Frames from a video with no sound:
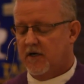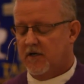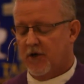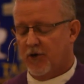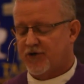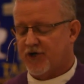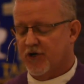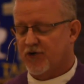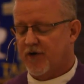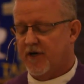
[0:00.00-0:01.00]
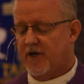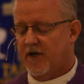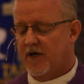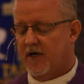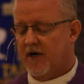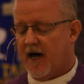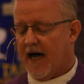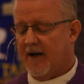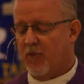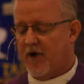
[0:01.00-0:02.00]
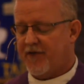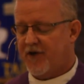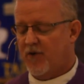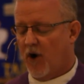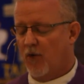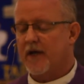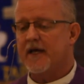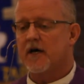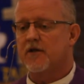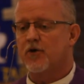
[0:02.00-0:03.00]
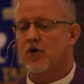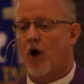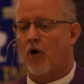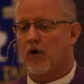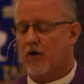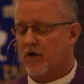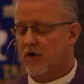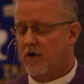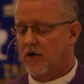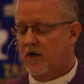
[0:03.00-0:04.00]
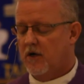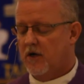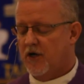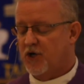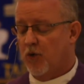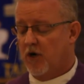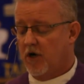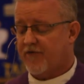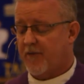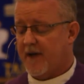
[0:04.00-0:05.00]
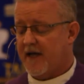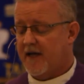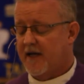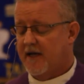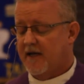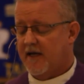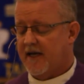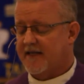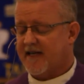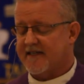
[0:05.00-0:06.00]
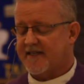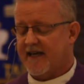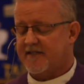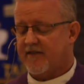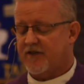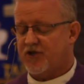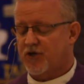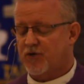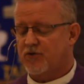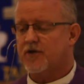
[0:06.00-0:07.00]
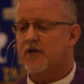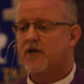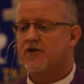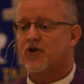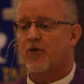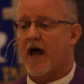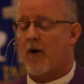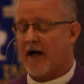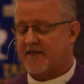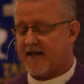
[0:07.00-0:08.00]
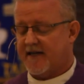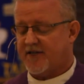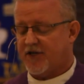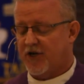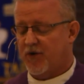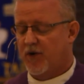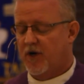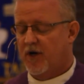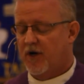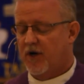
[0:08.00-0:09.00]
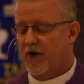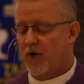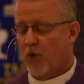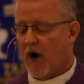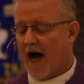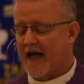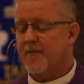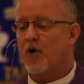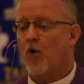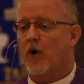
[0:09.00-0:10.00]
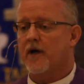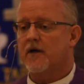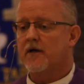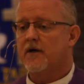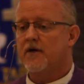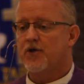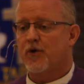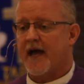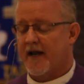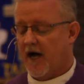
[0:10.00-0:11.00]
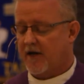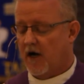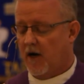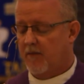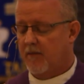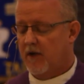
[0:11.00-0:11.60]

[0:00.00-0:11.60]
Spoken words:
Little children, I am with you only a little longer. You will look for me, and as I said to the Jews, so now I say to you, where I am going, you cannot come.